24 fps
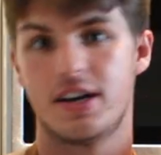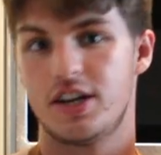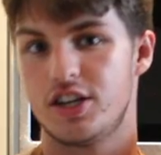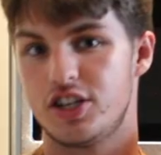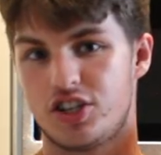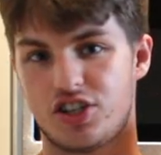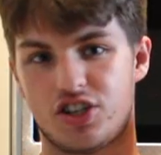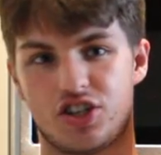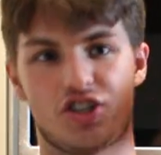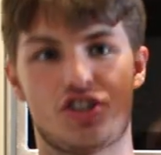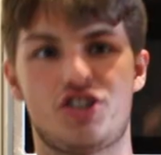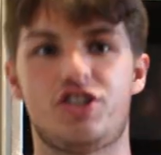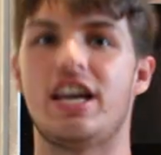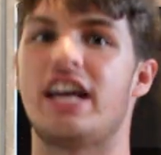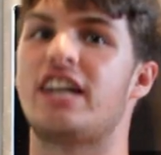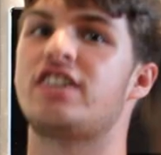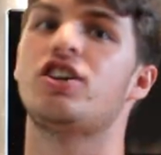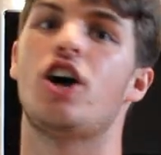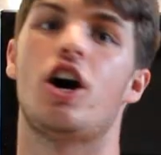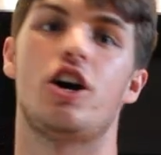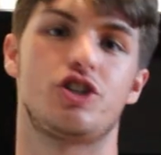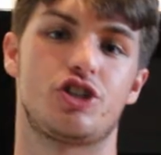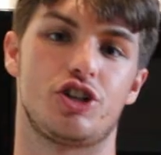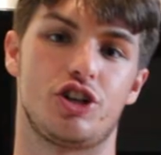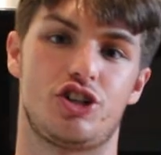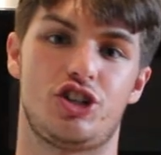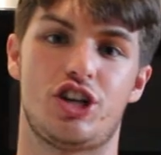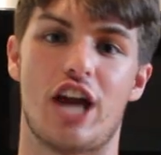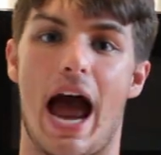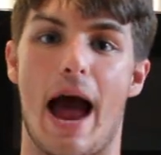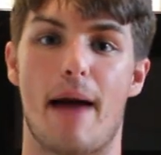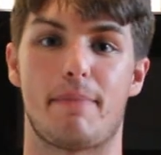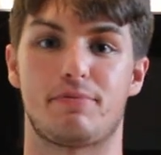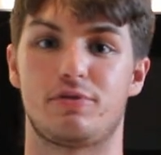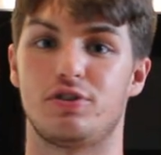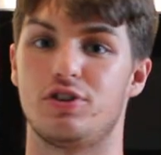600
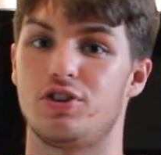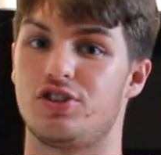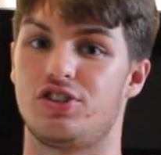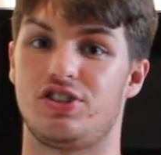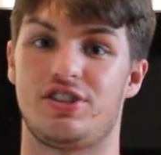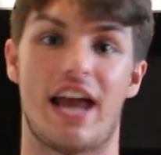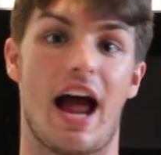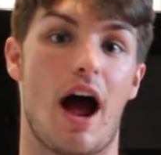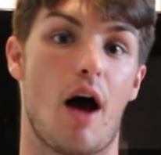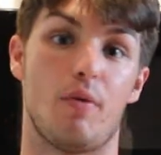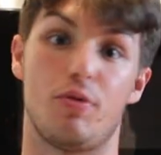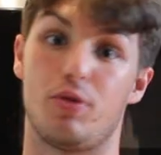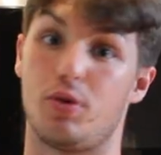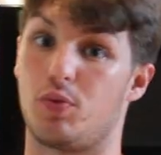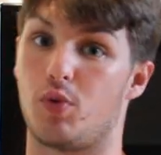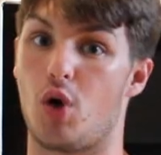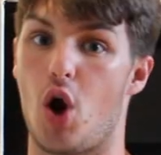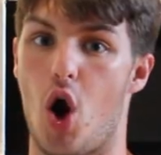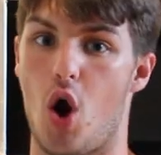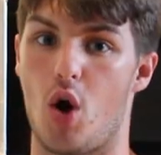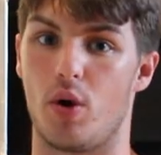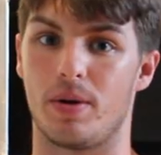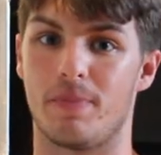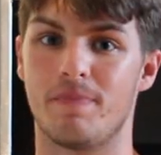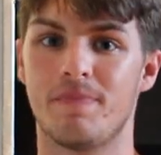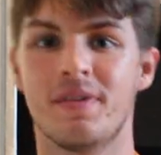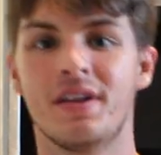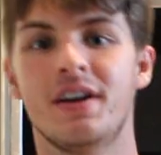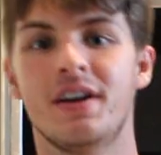chapters down the road.